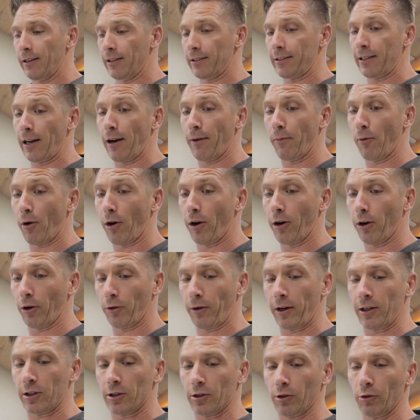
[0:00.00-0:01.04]
sound bar, a
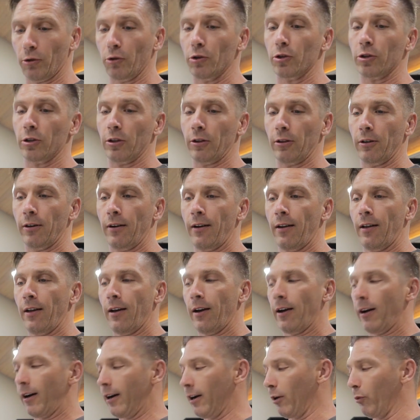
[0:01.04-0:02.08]
great solution
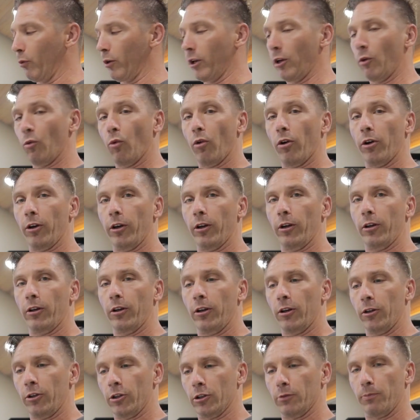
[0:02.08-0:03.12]
when you wanted
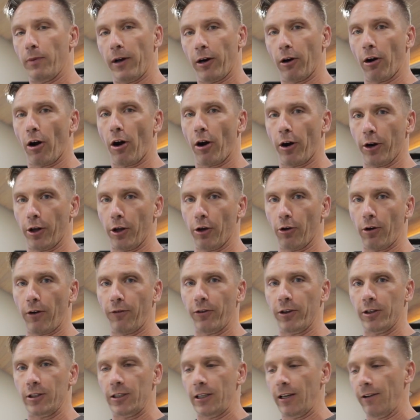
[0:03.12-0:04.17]
just better audio
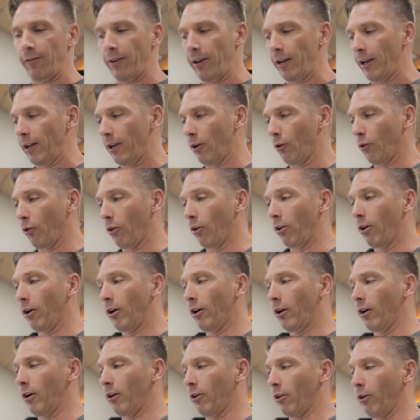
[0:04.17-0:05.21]
off the TV or
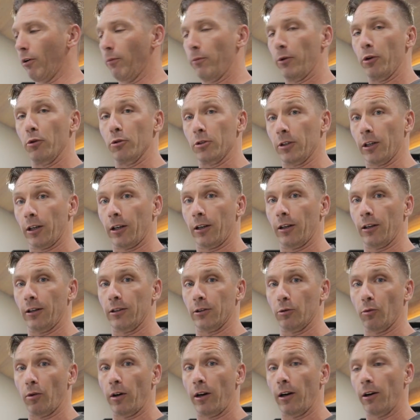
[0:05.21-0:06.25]
music
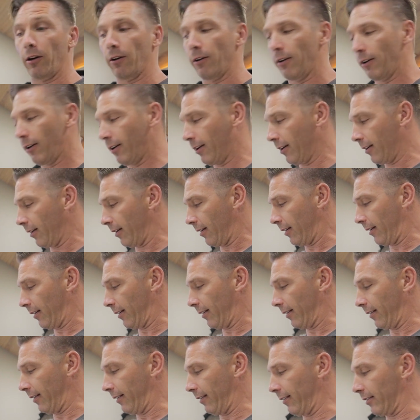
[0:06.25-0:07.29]
as well.
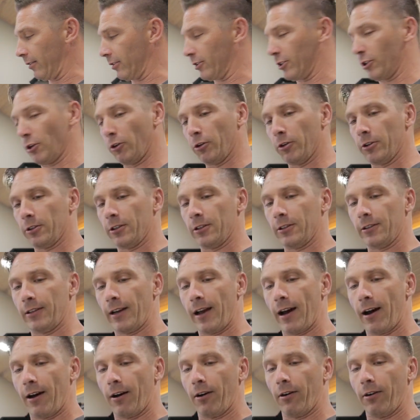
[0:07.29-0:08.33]
SONOS has
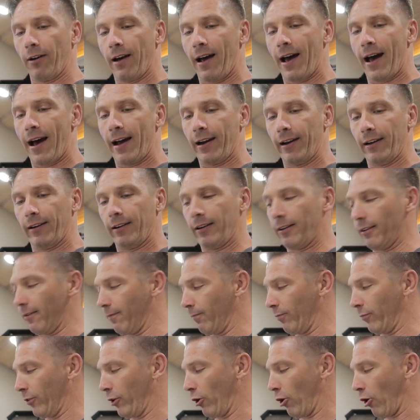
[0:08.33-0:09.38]
now added
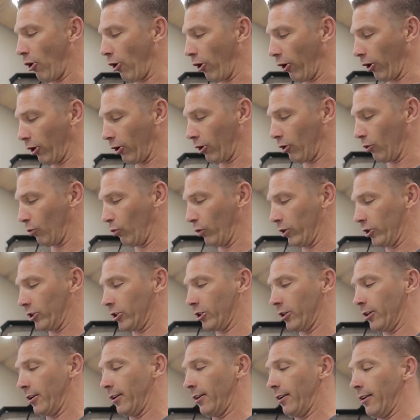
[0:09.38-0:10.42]
the Arc,
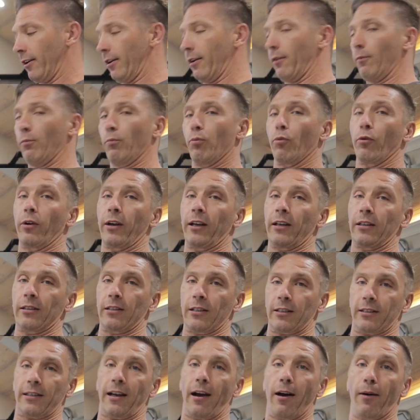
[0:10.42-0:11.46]
which brings
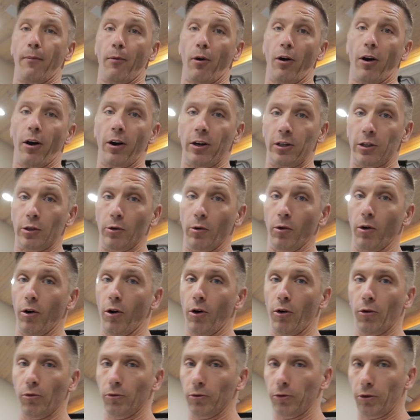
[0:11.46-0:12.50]
the soundbar to a
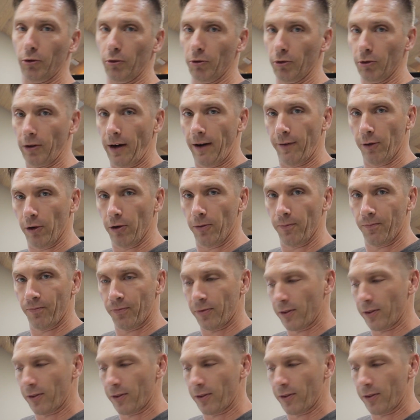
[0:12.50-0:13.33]
whole new level.